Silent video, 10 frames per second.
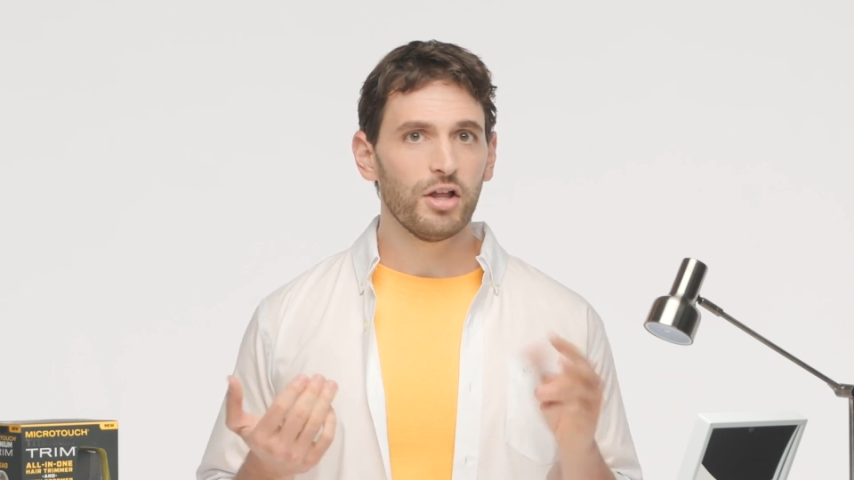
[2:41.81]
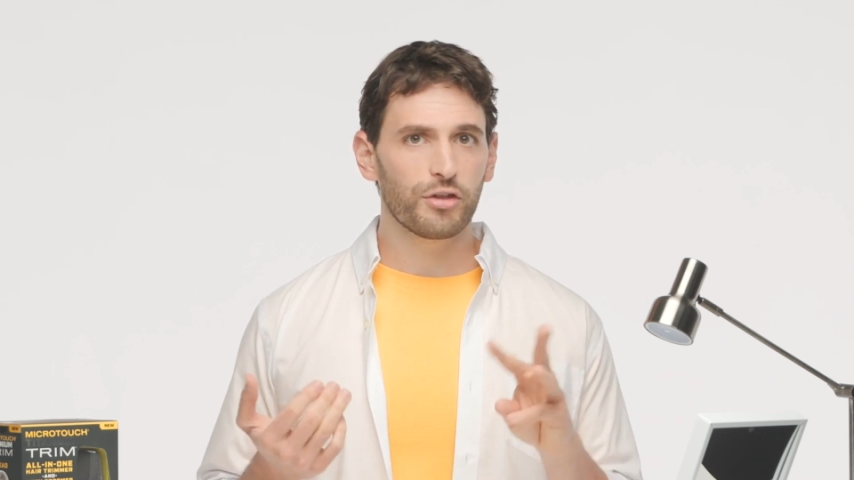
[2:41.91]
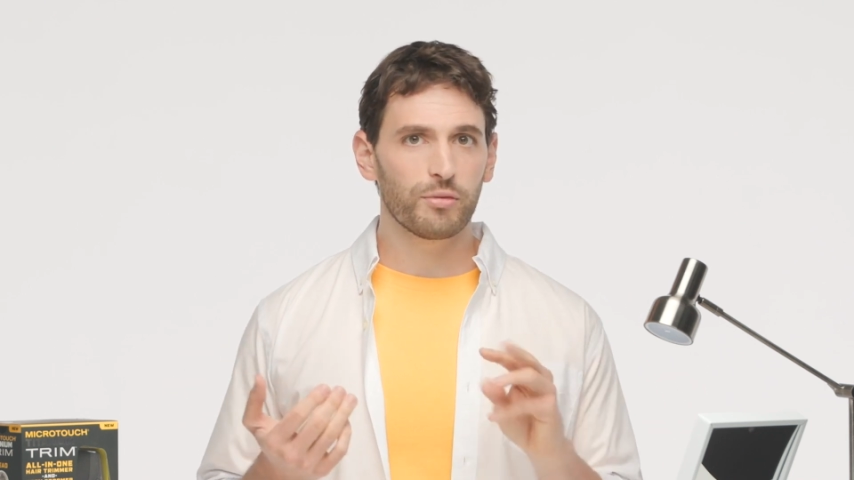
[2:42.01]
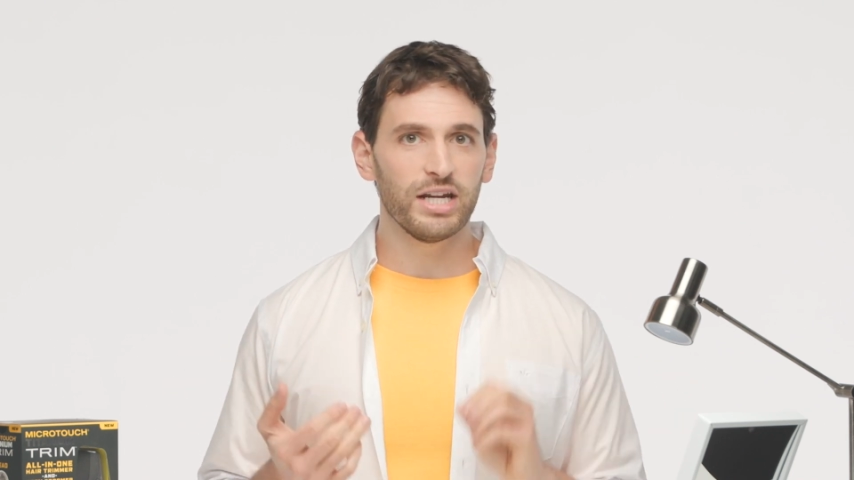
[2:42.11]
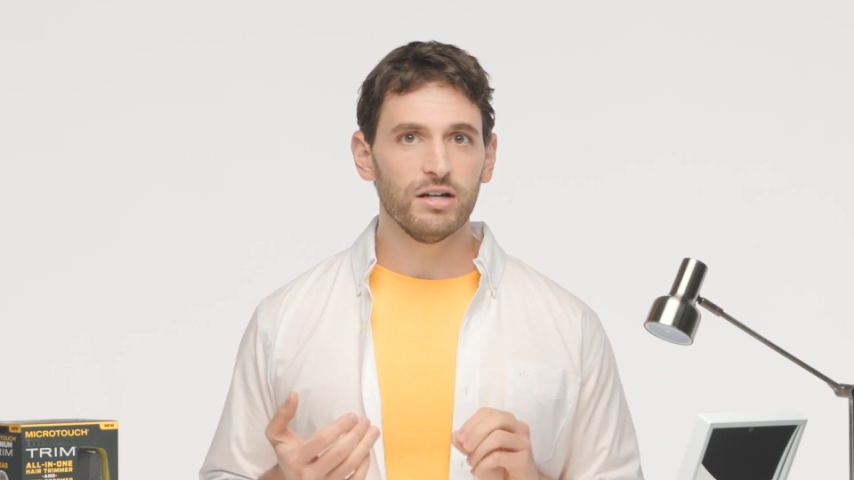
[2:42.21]

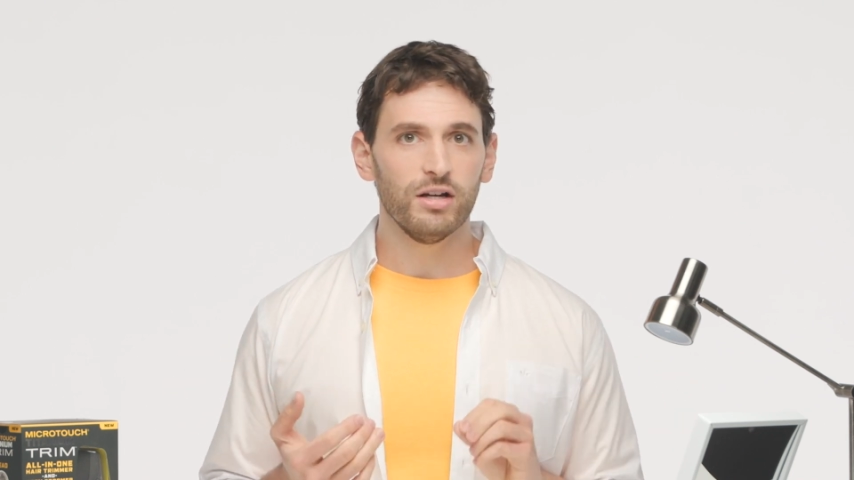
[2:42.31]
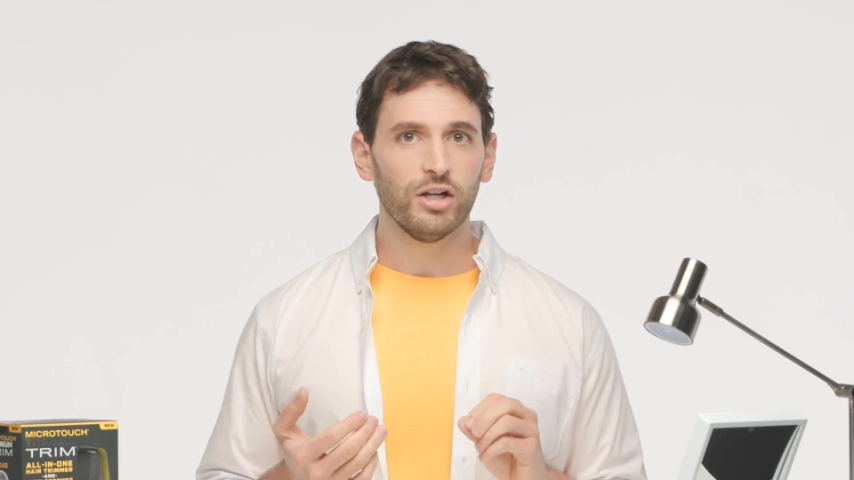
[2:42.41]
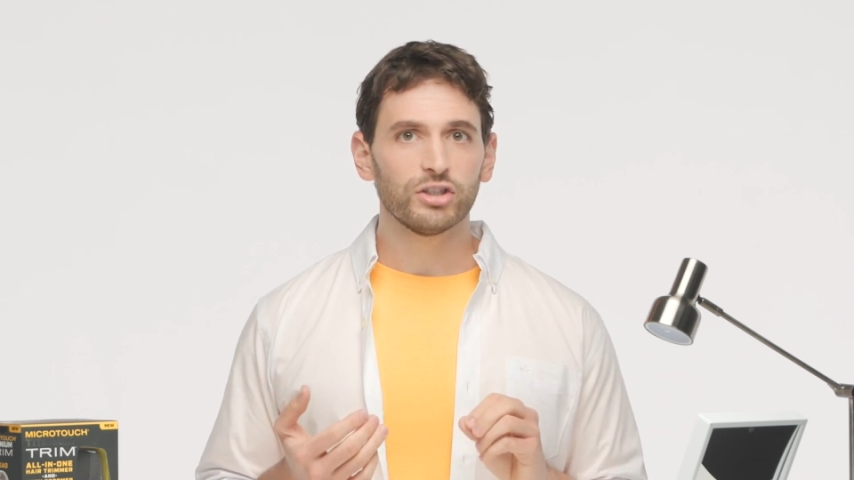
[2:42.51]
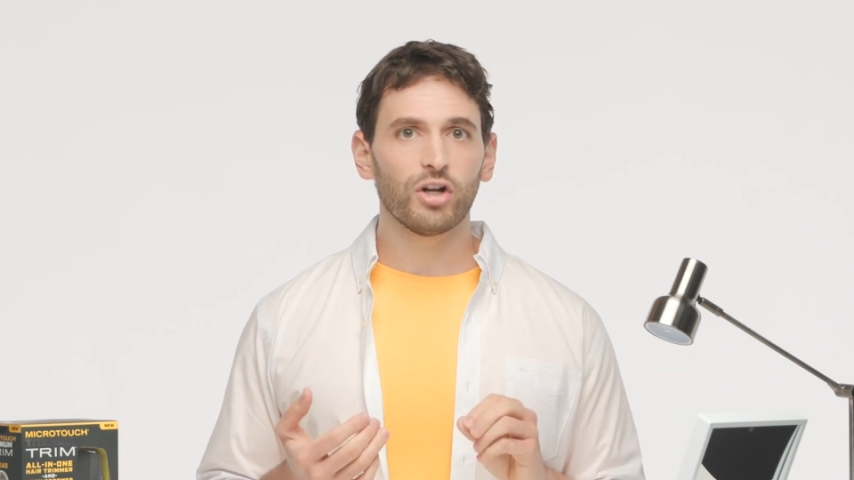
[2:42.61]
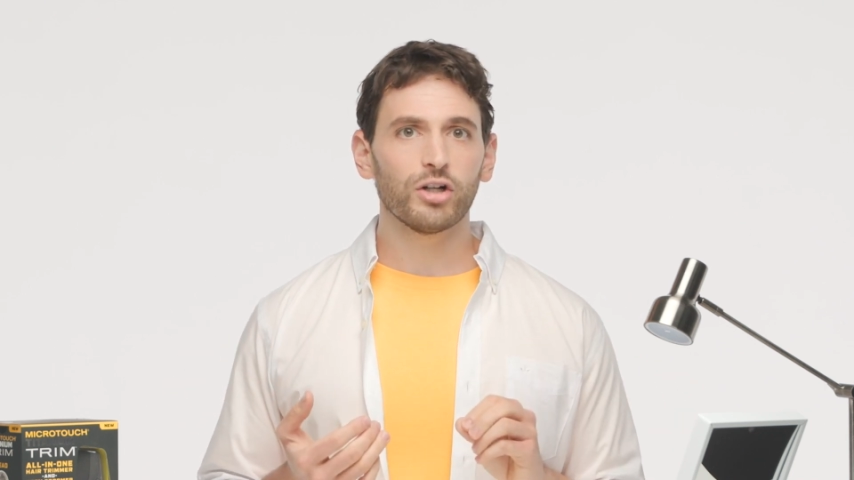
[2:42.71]
3.
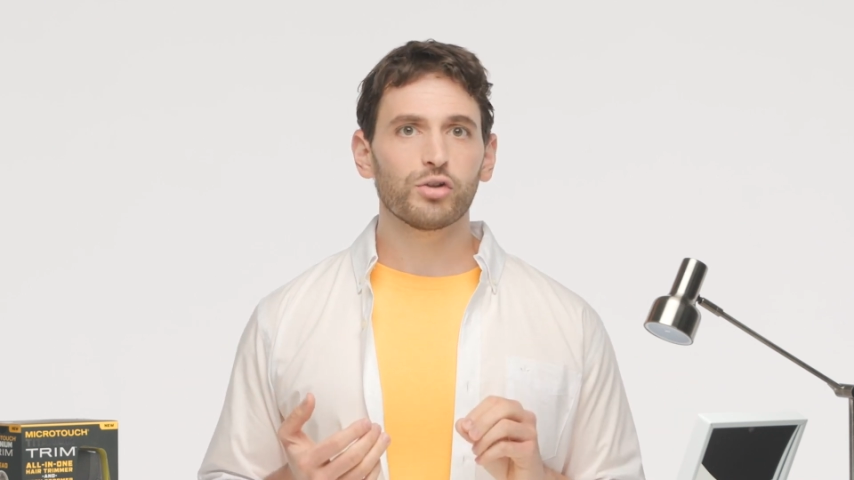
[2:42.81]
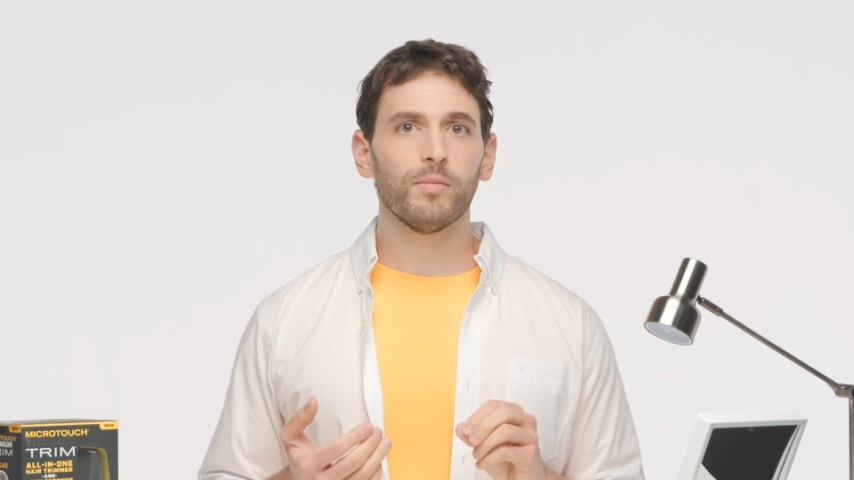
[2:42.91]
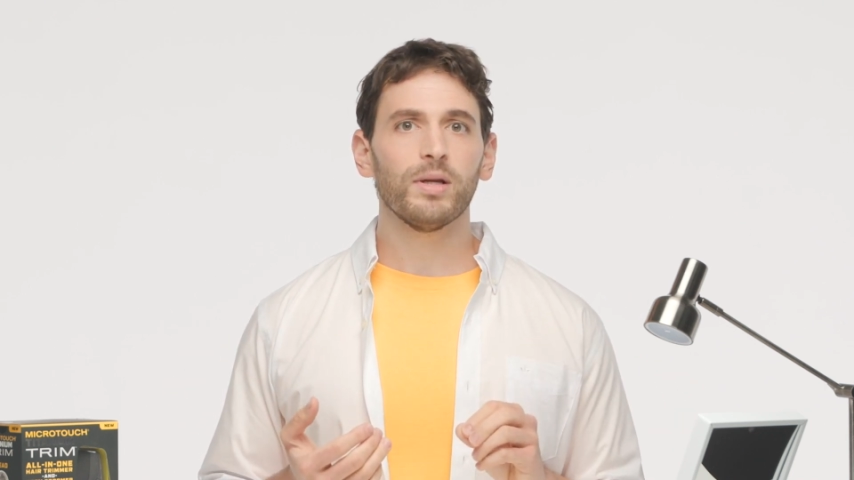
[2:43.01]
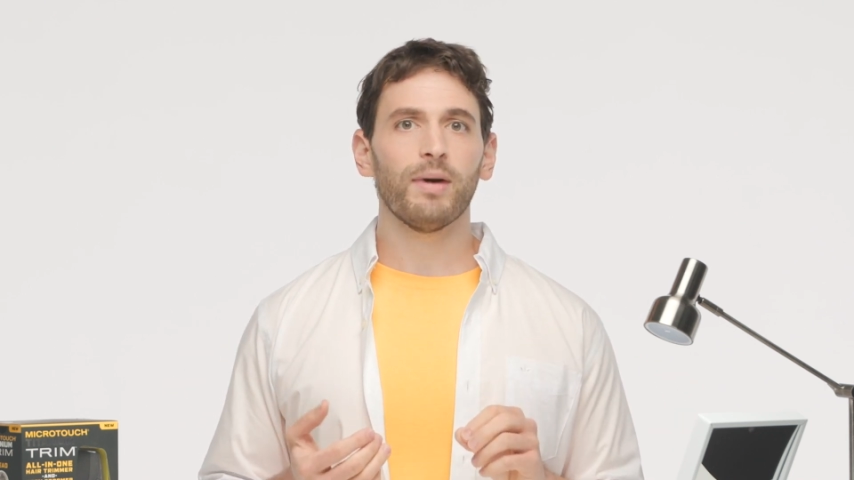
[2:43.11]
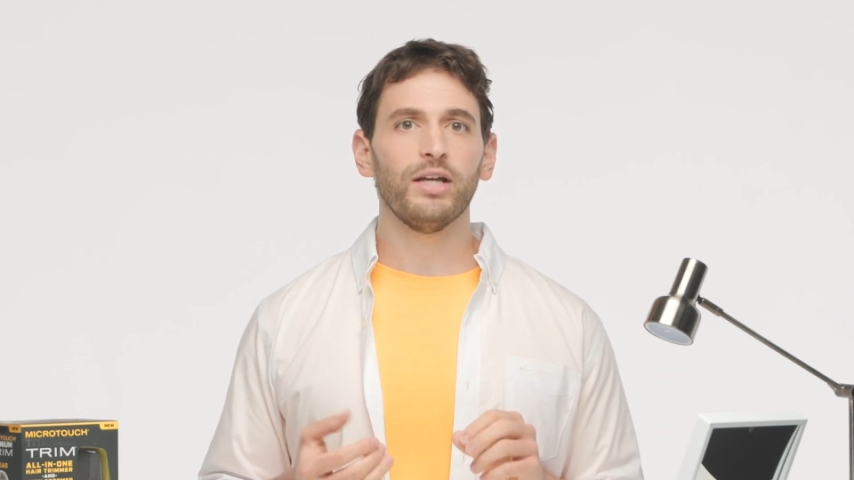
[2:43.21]
Start
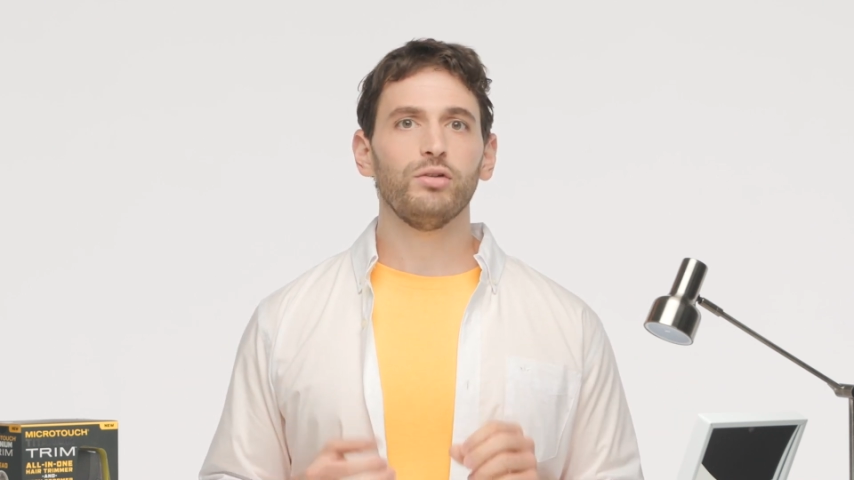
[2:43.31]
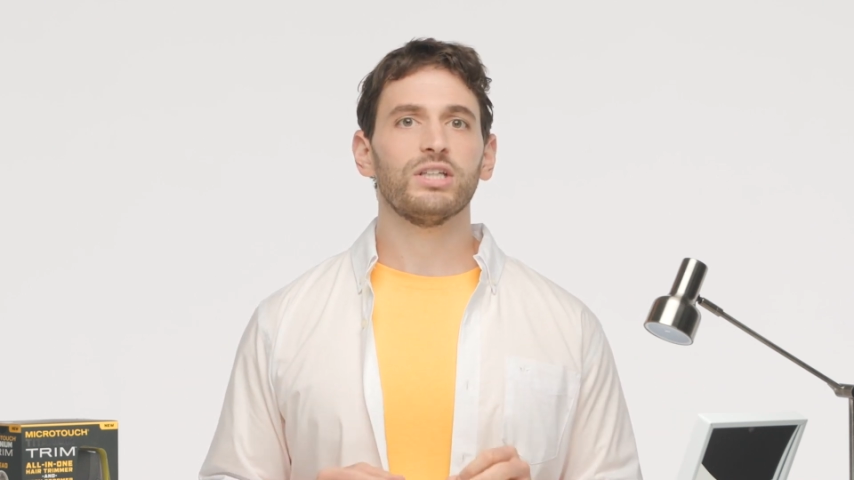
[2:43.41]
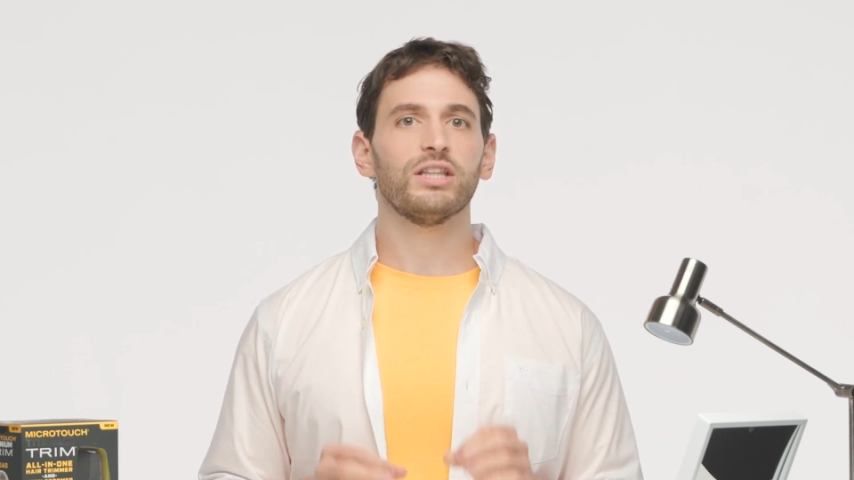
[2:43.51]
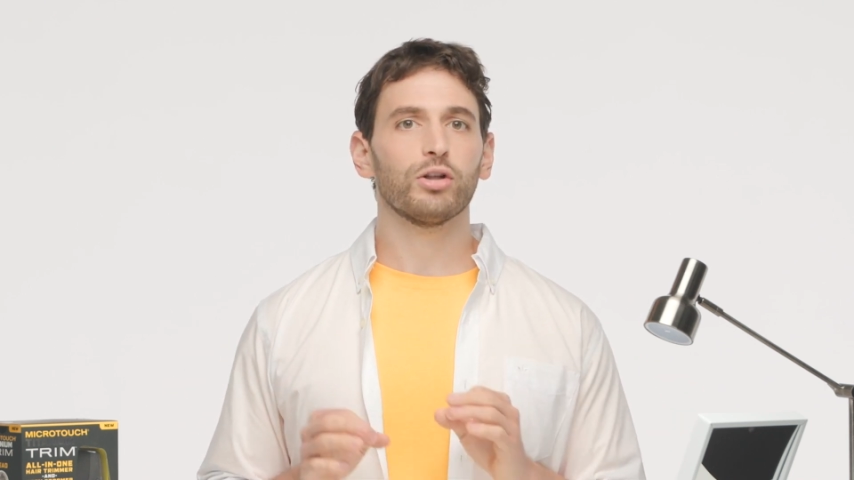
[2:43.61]
trimming by using